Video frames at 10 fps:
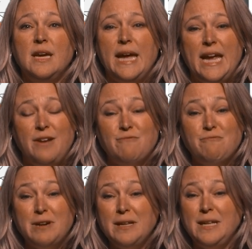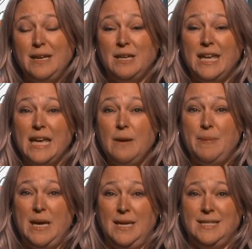A really key
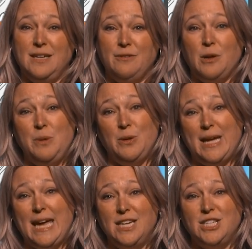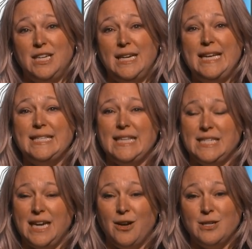piece of communication is the
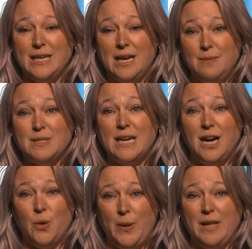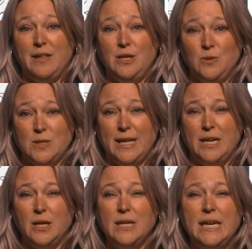Tiger Times, our weekly
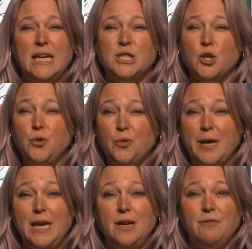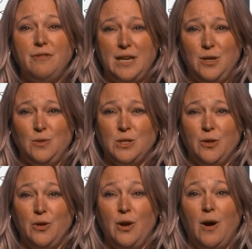newsletter. It's a great venue to
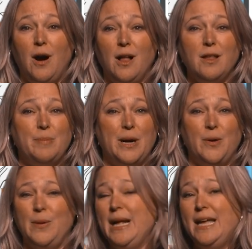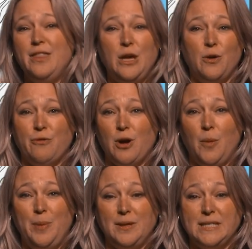learn all about the overall
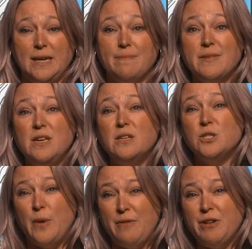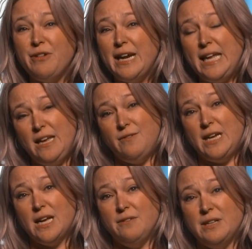building. So every Friday
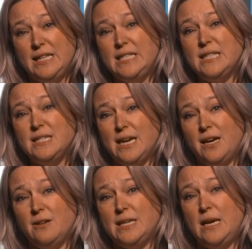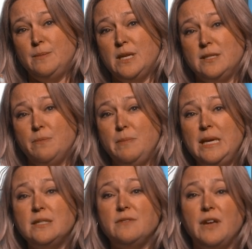evening, I release the Tiger Times as a
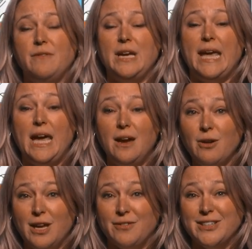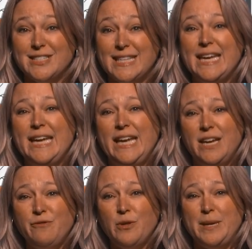means of giving caregivers
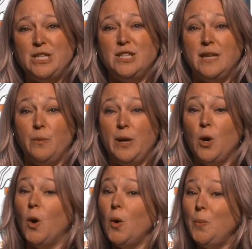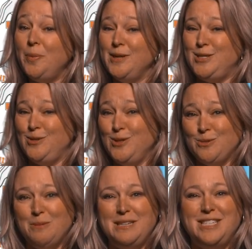information that we hope the students
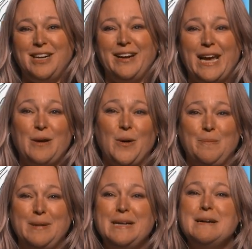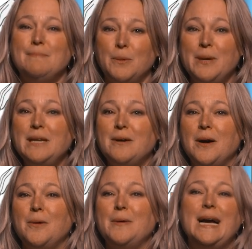will be sharing at home, but we
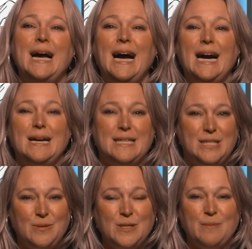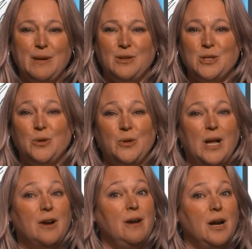know students in middle school
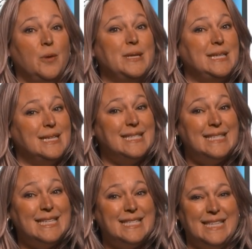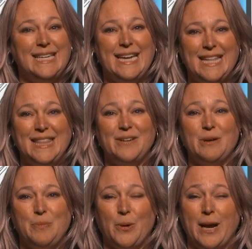are not always consistent in their
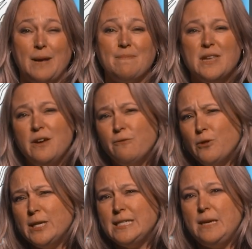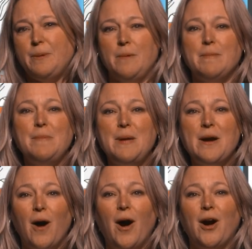reporting. For example, it might be
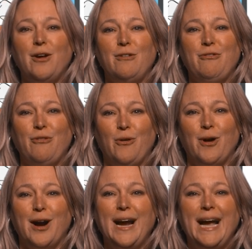hard for